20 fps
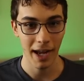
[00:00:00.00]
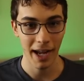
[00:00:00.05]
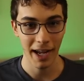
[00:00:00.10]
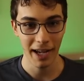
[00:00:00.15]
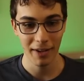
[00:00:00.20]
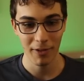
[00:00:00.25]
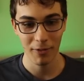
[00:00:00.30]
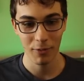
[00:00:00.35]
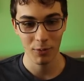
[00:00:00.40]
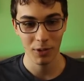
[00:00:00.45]

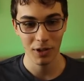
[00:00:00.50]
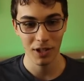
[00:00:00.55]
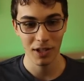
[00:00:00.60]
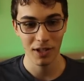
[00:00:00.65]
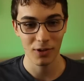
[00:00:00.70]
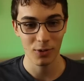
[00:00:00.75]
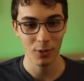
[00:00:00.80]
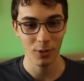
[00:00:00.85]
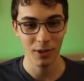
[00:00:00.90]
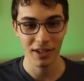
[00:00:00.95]
I really
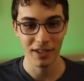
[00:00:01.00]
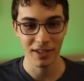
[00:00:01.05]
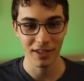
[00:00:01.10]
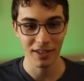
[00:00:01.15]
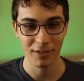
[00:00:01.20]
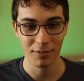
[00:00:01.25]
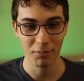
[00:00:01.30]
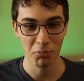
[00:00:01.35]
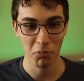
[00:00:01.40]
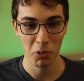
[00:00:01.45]
enjoyed
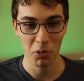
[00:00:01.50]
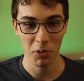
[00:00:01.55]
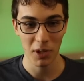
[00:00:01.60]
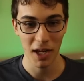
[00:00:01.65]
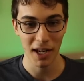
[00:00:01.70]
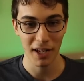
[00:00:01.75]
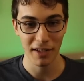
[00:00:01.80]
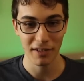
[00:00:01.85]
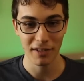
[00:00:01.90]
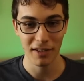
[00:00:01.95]
just
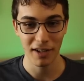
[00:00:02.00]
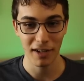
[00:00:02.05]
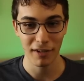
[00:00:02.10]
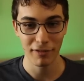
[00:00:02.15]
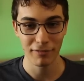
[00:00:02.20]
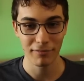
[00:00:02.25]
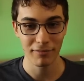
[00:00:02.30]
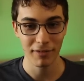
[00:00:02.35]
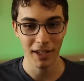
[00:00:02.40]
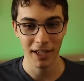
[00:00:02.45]
mutating
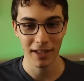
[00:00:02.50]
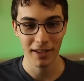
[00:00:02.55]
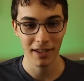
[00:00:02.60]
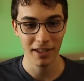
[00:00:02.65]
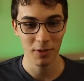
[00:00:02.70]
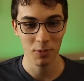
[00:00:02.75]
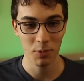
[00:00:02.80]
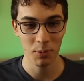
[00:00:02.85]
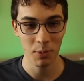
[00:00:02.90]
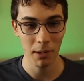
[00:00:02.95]
stuff. Like
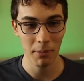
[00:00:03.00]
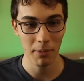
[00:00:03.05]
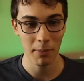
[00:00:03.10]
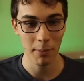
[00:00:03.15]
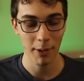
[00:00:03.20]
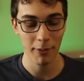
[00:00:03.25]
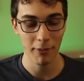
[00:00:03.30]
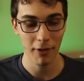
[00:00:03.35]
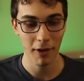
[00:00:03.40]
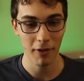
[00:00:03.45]
this was probably
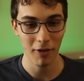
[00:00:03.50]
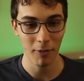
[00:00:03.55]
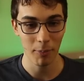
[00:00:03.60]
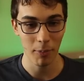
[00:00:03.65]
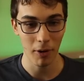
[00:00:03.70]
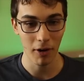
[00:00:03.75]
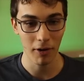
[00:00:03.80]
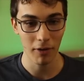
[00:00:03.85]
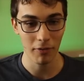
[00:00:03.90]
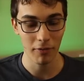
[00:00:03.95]
my
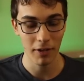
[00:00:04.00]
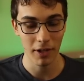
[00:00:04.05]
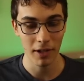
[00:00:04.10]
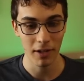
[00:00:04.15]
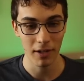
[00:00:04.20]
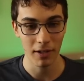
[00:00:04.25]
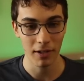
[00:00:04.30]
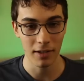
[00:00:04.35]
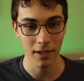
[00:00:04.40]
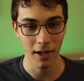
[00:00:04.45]
favorite part of
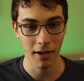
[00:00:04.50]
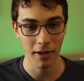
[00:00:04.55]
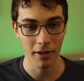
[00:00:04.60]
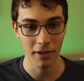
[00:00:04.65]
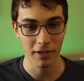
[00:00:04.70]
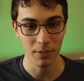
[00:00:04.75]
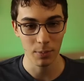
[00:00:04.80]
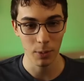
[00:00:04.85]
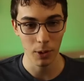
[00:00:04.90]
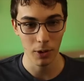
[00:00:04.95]
the entire
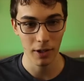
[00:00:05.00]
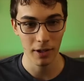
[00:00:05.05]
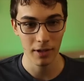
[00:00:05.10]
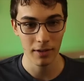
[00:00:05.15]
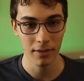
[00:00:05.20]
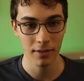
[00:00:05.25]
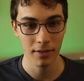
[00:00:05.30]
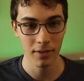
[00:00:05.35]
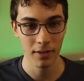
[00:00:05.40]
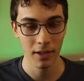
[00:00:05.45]

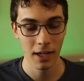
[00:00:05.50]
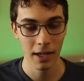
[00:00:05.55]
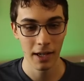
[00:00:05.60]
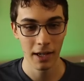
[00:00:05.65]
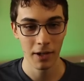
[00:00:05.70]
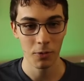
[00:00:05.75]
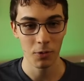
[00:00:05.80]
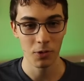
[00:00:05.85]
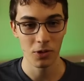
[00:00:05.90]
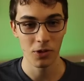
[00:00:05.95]
experience
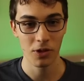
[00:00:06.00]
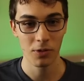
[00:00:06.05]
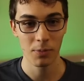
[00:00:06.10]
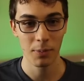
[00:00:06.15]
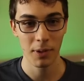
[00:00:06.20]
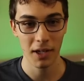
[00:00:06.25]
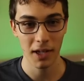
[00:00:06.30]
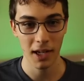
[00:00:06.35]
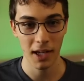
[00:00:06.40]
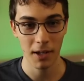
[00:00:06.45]
was
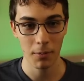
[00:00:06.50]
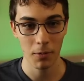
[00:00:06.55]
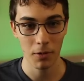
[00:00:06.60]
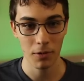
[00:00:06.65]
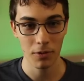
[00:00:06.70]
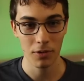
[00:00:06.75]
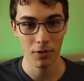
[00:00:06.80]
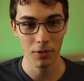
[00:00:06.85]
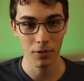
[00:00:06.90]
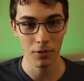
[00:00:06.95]
just being
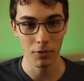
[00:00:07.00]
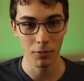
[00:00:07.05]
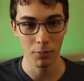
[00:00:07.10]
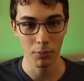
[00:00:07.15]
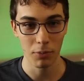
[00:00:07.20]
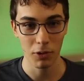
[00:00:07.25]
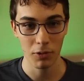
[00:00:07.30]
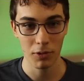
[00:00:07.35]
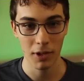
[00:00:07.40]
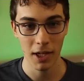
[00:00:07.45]
able to
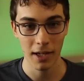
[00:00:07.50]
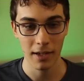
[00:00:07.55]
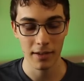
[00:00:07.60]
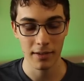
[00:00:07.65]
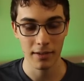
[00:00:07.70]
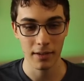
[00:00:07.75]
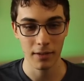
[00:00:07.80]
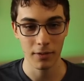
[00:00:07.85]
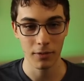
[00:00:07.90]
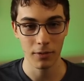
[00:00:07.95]
mutate a
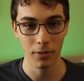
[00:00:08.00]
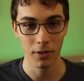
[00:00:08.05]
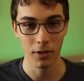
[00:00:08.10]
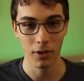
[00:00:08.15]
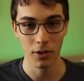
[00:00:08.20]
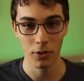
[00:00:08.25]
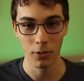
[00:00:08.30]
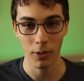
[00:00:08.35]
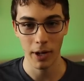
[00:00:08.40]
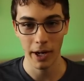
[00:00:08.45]
single
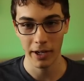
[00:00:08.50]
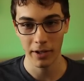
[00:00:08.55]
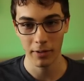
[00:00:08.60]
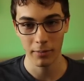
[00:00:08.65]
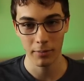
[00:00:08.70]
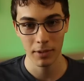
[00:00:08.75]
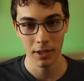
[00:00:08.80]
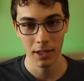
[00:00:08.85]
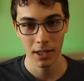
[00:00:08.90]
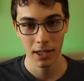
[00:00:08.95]
to-do
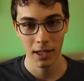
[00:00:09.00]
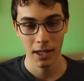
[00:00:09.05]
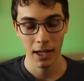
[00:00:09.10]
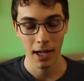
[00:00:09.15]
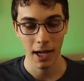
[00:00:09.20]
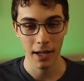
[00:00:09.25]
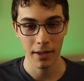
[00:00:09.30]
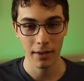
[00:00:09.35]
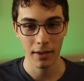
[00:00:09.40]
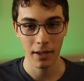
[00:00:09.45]
item
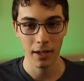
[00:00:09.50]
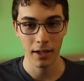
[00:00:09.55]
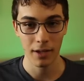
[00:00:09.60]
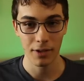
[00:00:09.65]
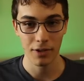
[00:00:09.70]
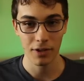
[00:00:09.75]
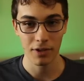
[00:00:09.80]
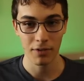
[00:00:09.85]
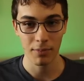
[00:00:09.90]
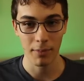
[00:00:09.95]
and then
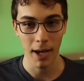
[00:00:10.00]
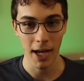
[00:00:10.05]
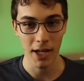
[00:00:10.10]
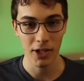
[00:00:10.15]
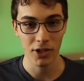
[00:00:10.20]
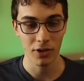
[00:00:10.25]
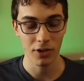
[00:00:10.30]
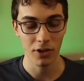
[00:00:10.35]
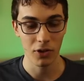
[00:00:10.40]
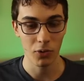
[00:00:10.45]
it just
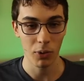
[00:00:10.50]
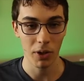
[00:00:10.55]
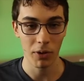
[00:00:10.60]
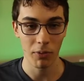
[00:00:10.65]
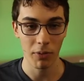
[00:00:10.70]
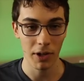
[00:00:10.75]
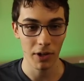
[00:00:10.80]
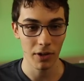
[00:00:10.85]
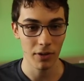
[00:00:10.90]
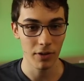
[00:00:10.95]
magically
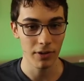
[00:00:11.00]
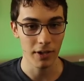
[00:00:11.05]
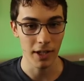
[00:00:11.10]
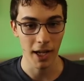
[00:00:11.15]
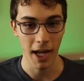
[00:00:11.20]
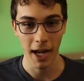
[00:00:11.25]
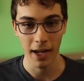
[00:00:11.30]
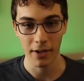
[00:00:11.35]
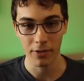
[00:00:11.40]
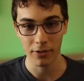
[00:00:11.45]
re-renders
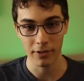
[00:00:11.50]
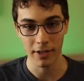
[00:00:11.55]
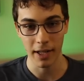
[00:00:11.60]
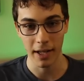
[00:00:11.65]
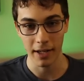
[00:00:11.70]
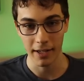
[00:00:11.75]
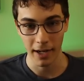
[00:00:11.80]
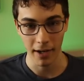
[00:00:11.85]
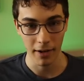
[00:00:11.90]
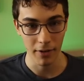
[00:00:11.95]
and handles
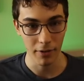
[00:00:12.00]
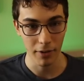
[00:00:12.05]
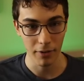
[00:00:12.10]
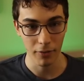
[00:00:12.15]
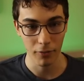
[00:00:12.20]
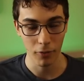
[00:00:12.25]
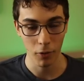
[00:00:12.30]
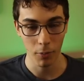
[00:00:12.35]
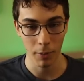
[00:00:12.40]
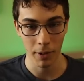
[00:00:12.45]
that entire
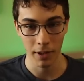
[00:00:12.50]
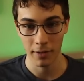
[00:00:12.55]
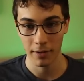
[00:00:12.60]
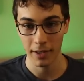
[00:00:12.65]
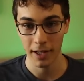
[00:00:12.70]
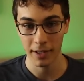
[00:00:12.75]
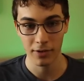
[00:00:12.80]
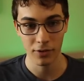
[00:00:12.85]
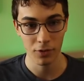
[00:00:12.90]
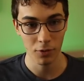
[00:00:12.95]
thing for me.
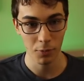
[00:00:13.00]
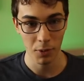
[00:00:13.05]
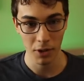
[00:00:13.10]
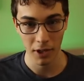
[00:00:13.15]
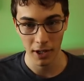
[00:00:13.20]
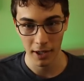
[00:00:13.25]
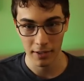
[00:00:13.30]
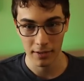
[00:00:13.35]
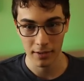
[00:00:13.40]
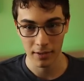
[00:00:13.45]
That's super
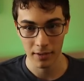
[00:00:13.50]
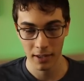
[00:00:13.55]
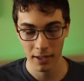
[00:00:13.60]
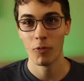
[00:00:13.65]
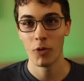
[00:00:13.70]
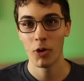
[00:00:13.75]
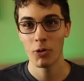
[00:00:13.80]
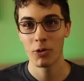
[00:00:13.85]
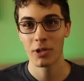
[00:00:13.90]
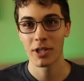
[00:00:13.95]
nice.
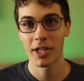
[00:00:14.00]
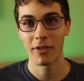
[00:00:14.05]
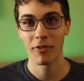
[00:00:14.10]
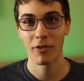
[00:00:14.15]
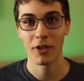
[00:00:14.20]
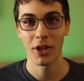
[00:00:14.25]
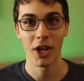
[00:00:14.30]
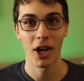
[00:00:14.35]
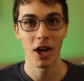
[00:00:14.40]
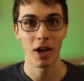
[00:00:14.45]
Vue is
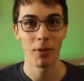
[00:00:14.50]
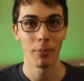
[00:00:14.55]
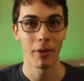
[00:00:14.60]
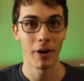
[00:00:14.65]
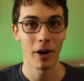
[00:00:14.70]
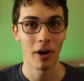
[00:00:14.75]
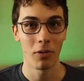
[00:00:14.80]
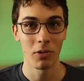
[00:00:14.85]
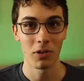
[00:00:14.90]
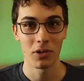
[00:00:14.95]
definitely on
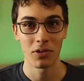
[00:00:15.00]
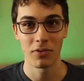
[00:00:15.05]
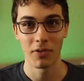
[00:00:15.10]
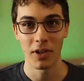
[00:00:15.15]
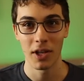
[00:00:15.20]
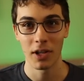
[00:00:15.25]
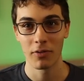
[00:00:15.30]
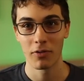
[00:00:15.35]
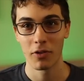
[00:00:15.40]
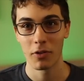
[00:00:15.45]
par with
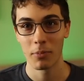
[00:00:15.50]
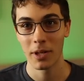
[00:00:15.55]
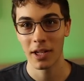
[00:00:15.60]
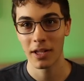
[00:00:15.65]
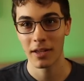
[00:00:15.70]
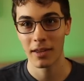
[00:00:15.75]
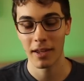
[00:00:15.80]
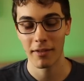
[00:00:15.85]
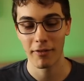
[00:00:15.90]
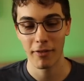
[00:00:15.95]
Svelte for
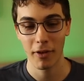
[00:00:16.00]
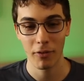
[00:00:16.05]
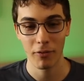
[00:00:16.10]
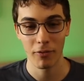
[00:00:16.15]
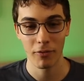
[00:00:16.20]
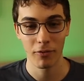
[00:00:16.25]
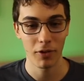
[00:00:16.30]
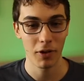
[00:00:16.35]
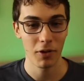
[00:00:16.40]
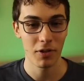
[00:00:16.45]
me. They
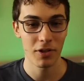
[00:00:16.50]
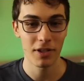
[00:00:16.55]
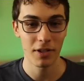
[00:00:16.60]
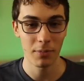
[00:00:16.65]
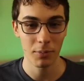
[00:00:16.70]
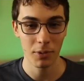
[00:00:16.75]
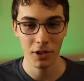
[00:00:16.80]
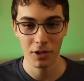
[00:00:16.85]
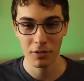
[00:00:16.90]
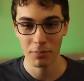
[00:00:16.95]
felt very
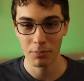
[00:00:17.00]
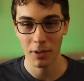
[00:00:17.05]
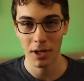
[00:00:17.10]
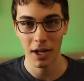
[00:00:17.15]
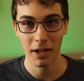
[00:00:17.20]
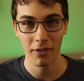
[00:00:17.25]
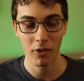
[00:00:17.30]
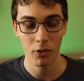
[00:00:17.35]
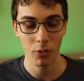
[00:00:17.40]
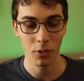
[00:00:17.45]
similar,
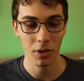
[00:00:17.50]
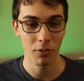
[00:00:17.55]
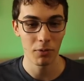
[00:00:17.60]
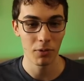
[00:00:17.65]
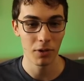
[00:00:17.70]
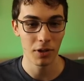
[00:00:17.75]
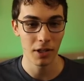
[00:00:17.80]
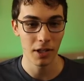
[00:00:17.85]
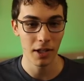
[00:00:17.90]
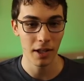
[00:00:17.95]
but I've only
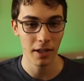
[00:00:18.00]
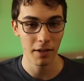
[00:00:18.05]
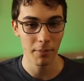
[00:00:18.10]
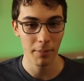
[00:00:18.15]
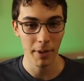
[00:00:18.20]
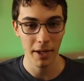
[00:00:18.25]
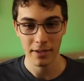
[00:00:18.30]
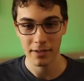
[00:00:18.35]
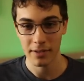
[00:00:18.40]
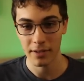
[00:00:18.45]
really done
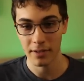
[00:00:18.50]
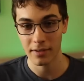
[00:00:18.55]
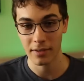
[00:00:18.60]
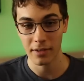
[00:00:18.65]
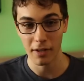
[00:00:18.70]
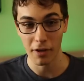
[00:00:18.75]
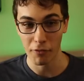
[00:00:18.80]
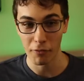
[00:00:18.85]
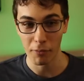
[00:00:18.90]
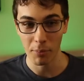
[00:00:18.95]
the
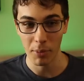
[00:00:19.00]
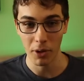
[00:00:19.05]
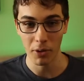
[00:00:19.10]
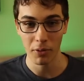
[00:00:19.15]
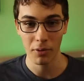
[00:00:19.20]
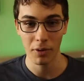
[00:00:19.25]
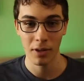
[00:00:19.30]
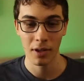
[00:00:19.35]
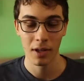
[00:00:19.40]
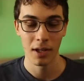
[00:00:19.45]
basics of
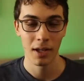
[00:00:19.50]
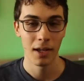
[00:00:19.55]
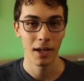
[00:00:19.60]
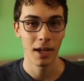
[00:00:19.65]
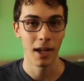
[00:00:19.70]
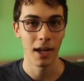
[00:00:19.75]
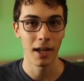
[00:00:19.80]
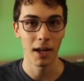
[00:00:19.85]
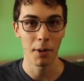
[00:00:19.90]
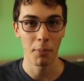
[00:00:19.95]
both,
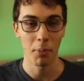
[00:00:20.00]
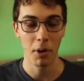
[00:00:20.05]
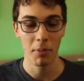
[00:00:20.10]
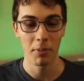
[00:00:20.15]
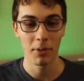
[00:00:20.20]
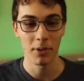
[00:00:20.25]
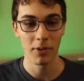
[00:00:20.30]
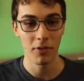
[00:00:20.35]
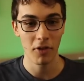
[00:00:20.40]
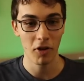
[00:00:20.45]
and I'll
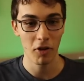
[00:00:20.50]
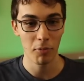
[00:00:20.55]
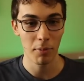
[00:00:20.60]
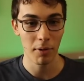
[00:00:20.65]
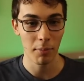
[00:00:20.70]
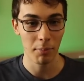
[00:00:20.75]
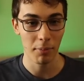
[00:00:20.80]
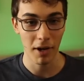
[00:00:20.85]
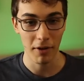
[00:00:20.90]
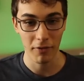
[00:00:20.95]
probably
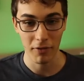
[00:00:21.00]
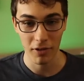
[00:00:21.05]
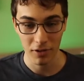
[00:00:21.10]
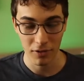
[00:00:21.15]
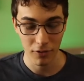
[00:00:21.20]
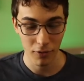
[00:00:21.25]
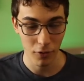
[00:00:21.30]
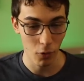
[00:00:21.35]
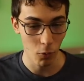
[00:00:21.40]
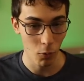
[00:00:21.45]
develop a
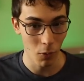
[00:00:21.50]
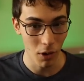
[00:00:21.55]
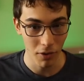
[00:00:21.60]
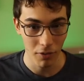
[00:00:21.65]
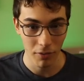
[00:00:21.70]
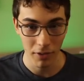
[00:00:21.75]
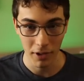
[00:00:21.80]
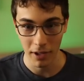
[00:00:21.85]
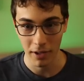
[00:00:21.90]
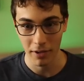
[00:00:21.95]
preference for
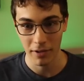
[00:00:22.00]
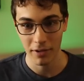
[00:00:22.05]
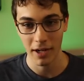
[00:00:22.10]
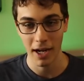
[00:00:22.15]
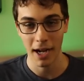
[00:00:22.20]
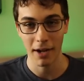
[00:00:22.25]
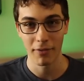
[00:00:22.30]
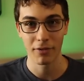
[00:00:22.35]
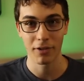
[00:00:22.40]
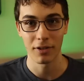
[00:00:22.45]
one or the
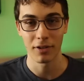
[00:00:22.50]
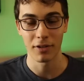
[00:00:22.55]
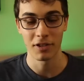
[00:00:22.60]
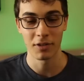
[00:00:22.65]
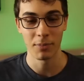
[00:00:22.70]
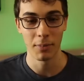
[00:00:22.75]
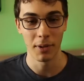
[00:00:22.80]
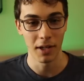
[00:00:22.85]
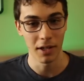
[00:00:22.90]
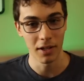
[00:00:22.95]
other after
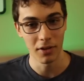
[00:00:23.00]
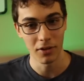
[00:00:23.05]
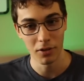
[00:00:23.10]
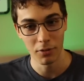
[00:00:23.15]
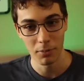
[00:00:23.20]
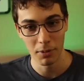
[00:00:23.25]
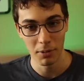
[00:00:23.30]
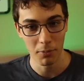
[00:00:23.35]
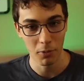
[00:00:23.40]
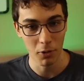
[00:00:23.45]
spending a
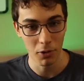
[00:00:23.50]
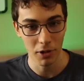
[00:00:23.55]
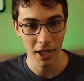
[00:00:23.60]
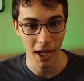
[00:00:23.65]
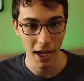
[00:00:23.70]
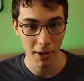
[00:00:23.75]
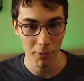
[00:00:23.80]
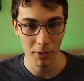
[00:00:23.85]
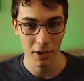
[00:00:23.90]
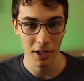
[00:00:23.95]
little bit more
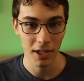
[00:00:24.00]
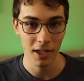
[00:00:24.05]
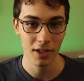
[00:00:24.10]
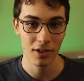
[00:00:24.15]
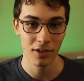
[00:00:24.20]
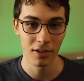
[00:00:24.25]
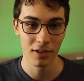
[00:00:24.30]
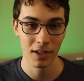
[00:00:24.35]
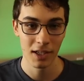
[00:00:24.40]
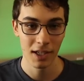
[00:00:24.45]
time with
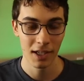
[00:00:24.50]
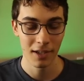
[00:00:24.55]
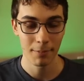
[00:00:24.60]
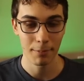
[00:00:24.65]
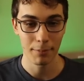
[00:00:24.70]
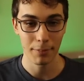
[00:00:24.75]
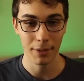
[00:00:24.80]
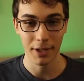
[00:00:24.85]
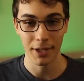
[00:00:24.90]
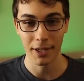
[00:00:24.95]
each.
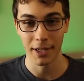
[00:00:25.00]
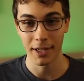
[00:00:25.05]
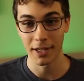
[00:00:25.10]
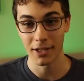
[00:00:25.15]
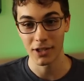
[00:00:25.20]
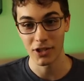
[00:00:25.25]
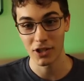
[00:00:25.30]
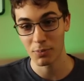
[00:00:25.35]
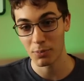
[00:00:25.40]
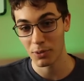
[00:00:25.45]
But
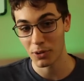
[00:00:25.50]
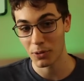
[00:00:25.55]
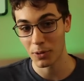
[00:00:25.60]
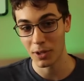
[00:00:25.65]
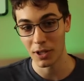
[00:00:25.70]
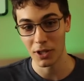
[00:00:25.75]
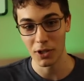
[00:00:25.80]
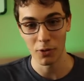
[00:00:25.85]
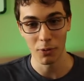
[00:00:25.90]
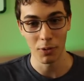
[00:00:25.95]
uh, just
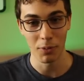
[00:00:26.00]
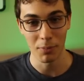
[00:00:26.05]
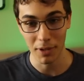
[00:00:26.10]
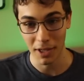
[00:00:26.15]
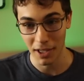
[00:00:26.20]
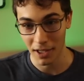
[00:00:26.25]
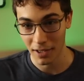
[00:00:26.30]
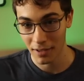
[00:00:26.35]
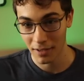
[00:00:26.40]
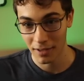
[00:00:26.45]
between you and
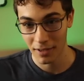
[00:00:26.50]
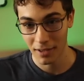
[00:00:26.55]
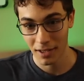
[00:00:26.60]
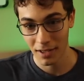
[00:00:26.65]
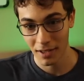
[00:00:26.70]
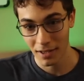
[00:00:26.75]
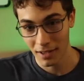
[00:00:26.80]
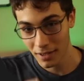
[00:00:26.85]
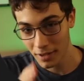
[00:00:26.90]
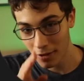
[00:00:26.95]
me,
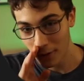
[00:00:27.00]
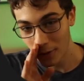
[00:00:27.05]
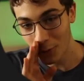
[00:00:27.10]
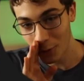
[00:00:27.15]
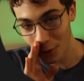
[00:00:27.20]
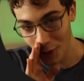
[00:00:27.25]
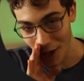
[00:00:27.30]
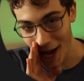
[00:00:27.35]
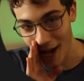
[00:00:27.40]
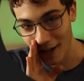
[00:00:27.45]

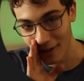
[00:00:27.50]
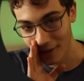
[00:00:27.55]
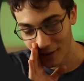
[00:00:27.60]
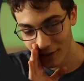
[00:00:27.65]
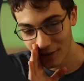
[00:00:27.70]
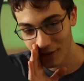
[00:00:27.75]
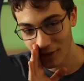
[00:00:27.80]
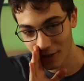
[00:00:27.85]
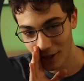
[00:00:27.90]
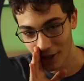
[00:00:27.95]
React
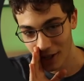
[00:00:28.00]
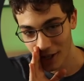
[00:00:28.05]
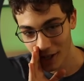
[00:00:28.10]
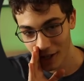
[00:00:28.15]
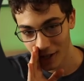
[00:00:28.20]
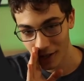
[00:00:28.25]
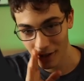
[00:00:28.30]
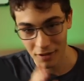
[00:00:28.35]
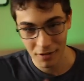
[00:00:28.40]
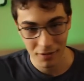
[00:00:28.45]
is still the
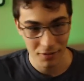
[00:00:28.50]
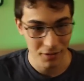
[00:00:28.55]
king.